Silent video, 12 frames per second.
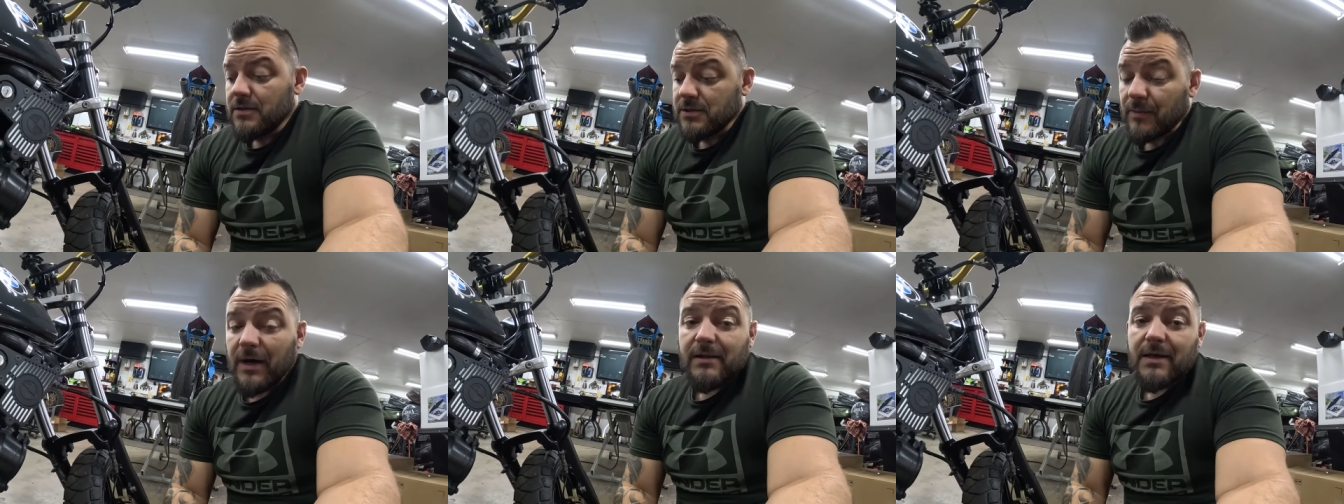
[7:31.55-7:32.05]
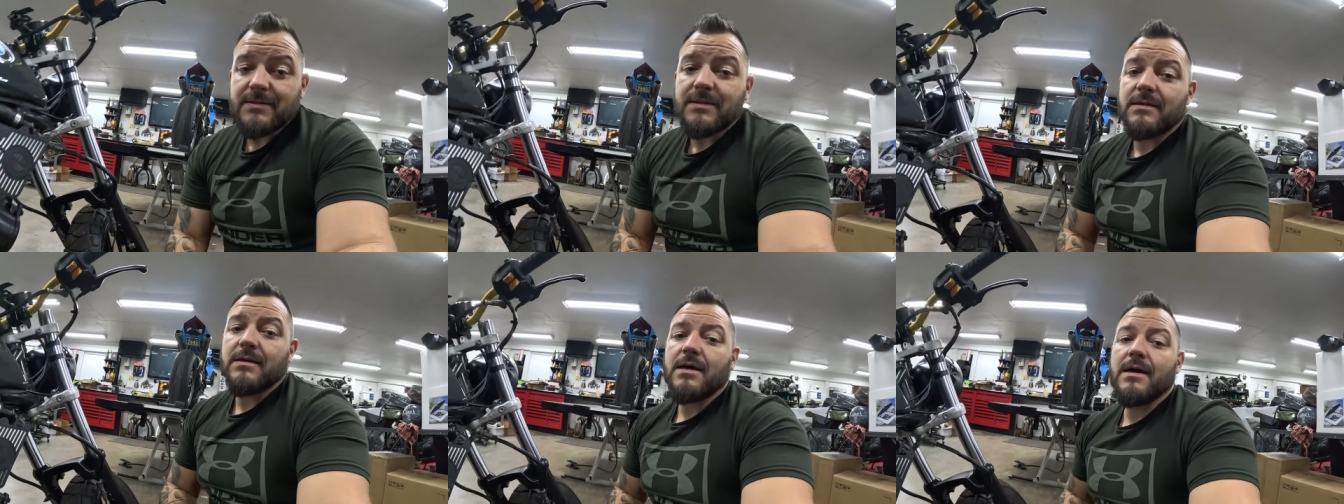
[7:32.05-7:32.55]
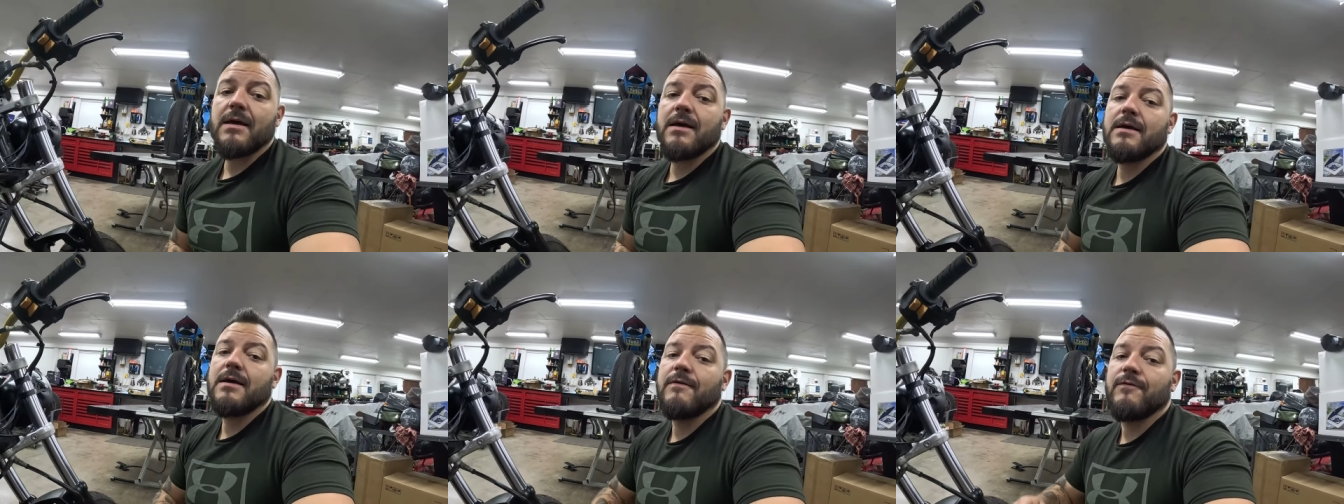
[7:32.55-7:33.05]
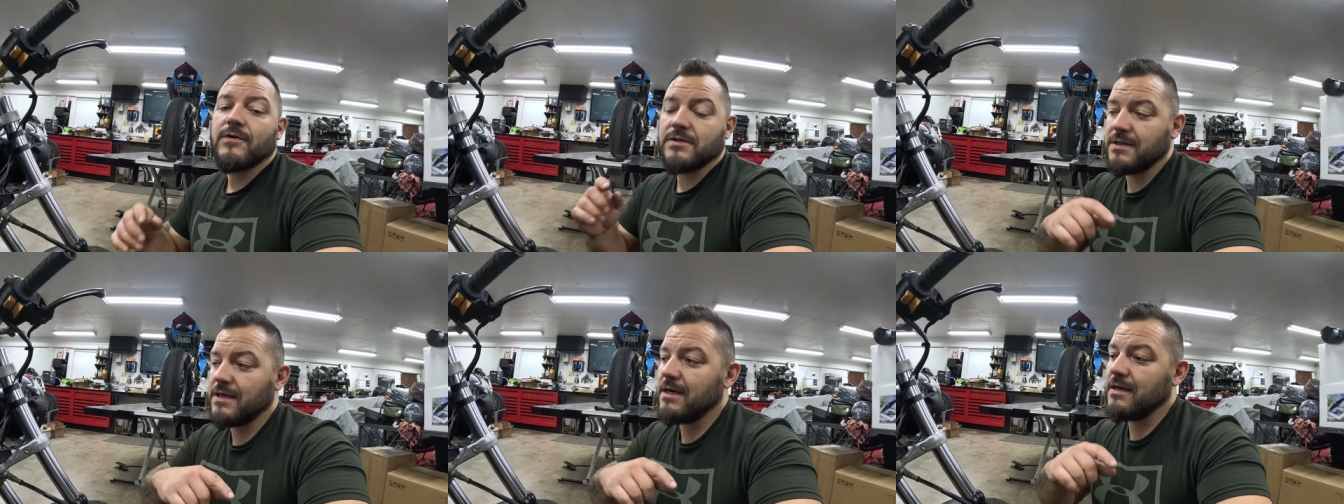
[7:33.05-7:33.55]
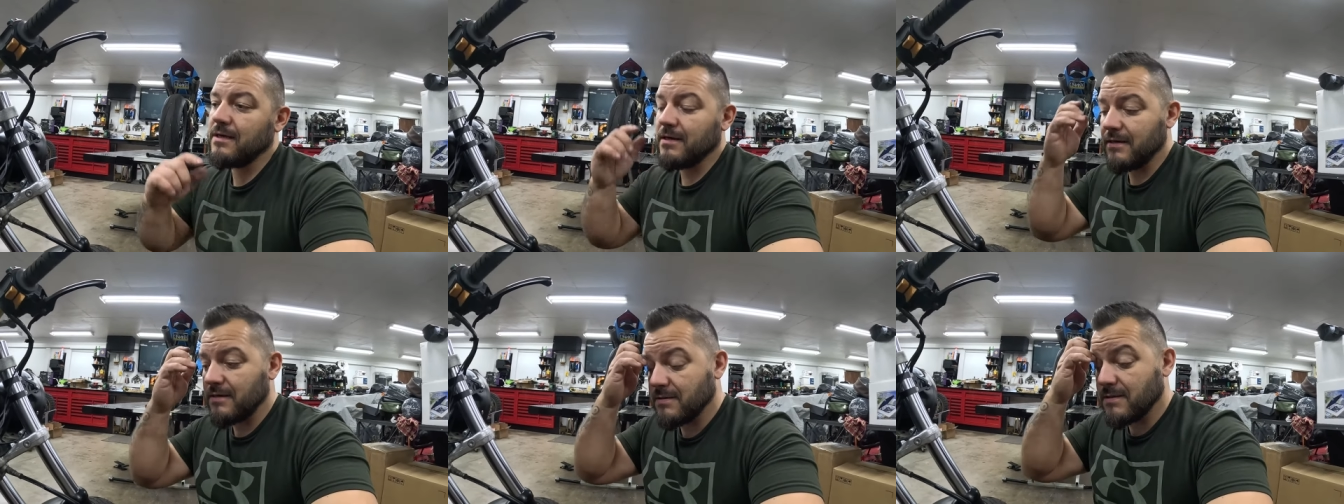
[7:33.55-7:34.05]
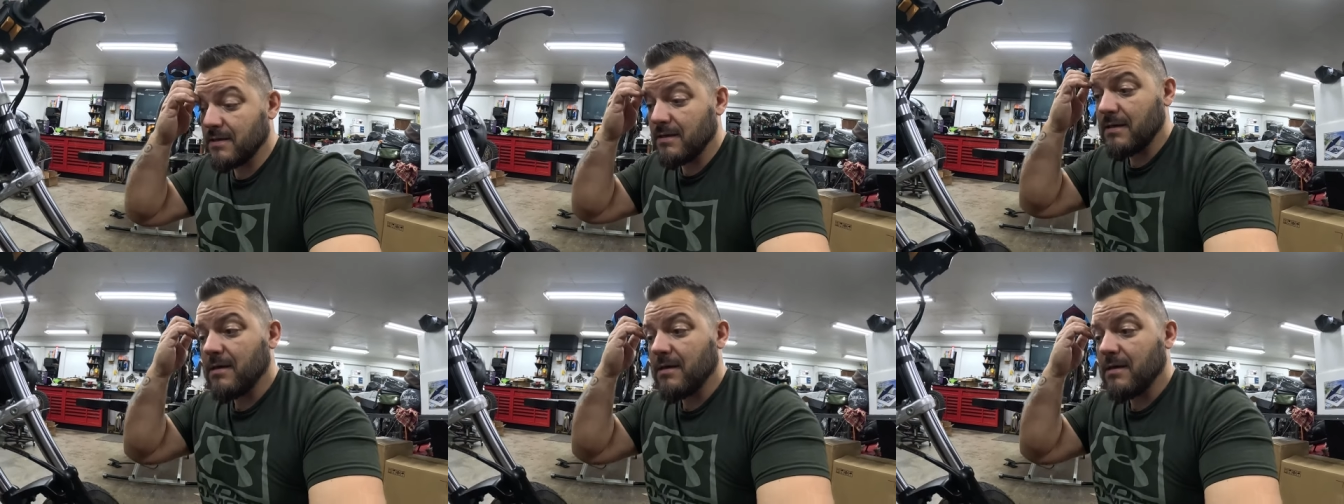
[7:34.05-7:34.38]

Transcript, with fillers: So my lesson for today is,